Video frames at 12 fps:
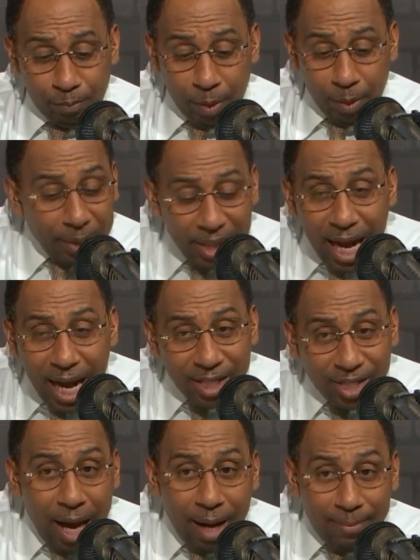But he's not
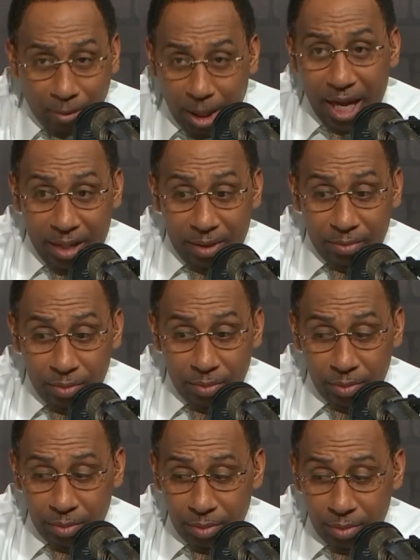John Morant.
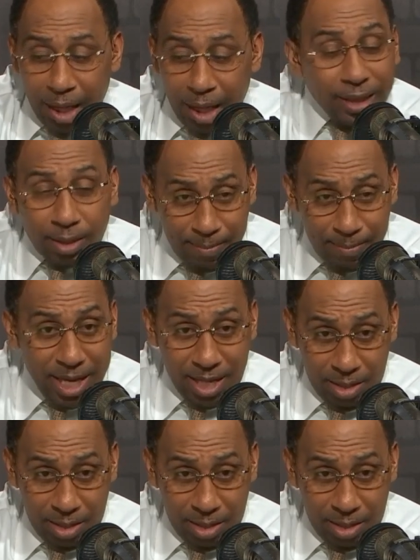Not to me.